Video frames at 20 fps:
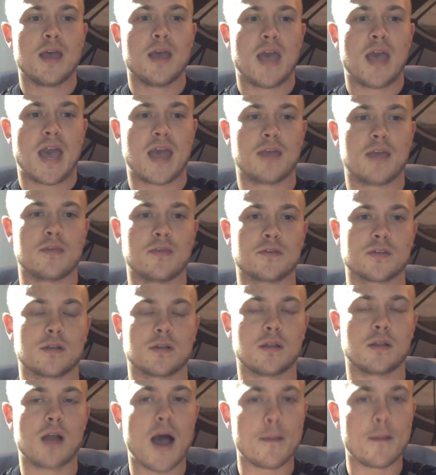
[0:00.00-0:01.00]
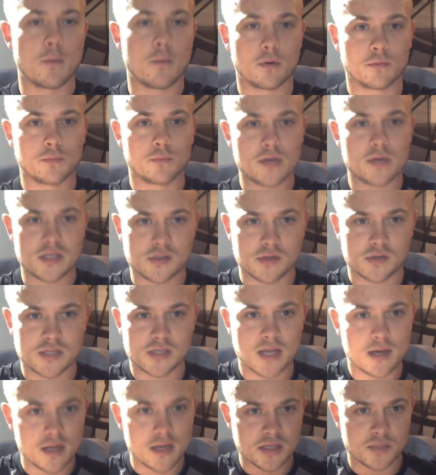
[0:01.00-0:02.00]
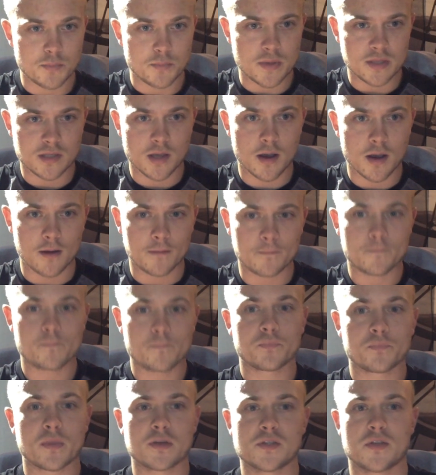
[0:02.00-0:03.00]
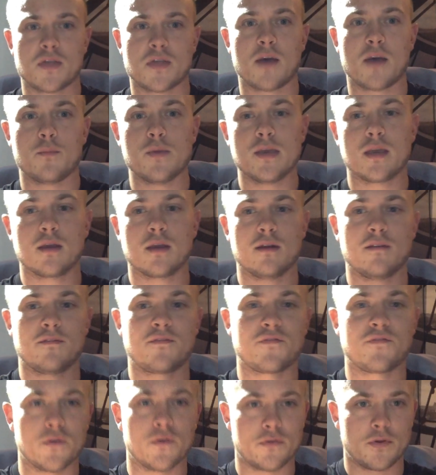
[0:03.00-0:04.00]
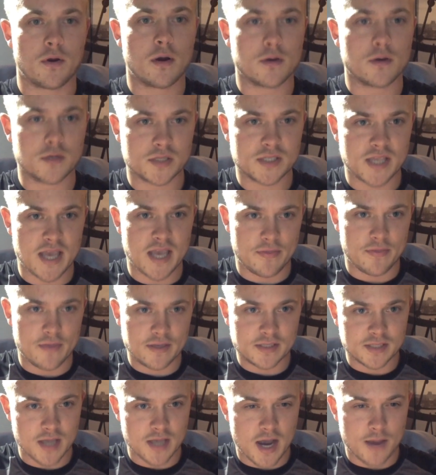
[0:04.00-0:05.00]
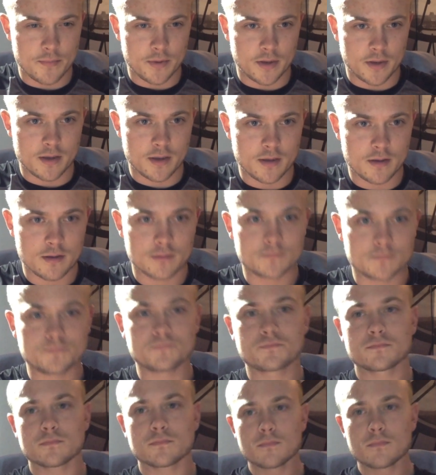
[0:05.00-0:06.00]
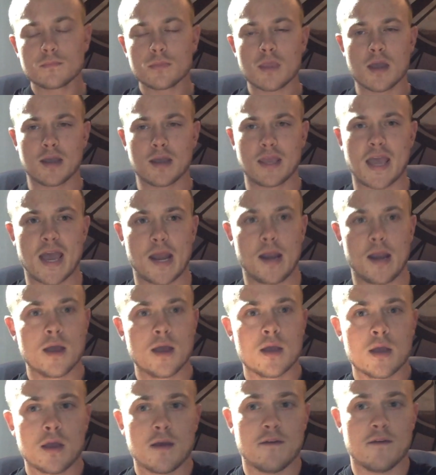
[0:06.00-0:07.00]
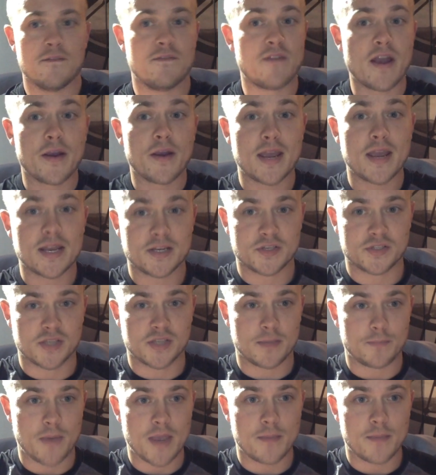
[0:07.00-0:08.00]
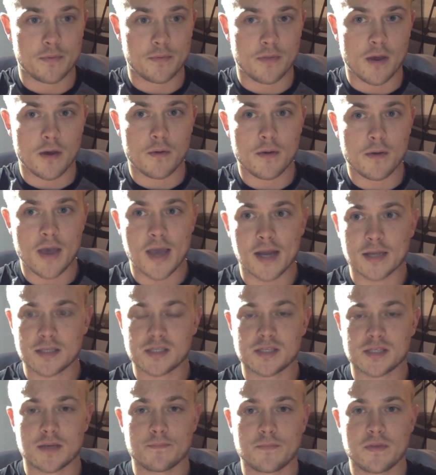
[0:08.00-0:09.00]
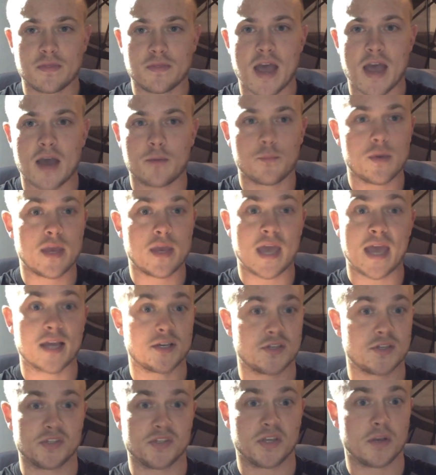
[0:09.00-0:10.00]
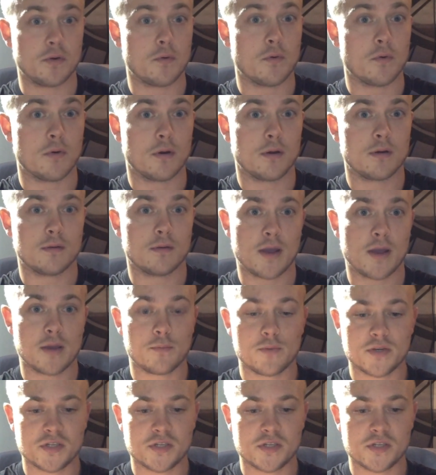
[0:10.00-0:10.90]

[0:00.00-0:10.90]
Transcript: and there's a lot more research that needs to be done so that we can further understand this topic. Again, very interesting paper though, and it's something that we can't just ignore, right?